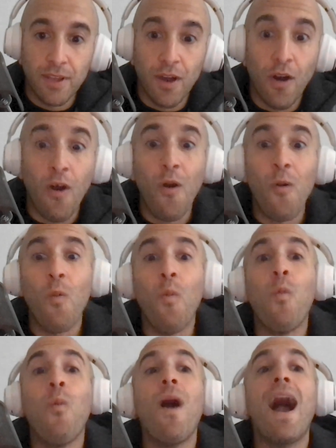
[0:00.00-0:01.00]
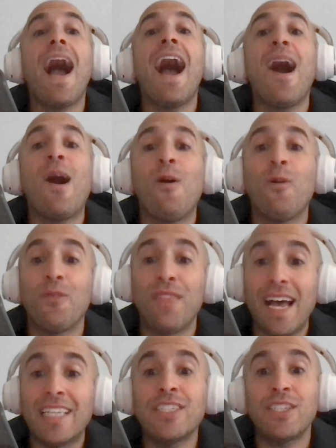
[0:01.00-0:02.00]
Oh, wow.
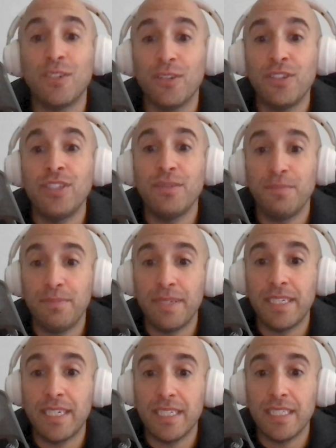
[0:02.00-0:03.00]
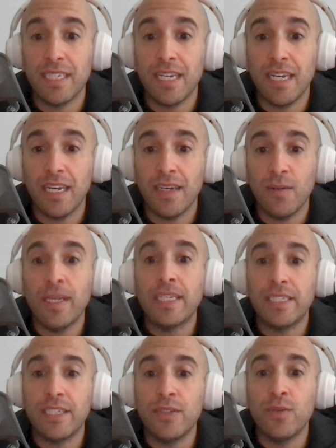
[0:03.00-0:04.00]
That's huge because,
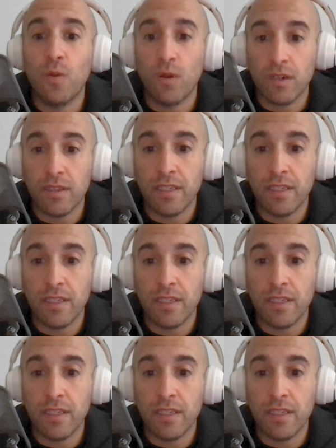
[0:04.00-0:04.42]
wait, did you order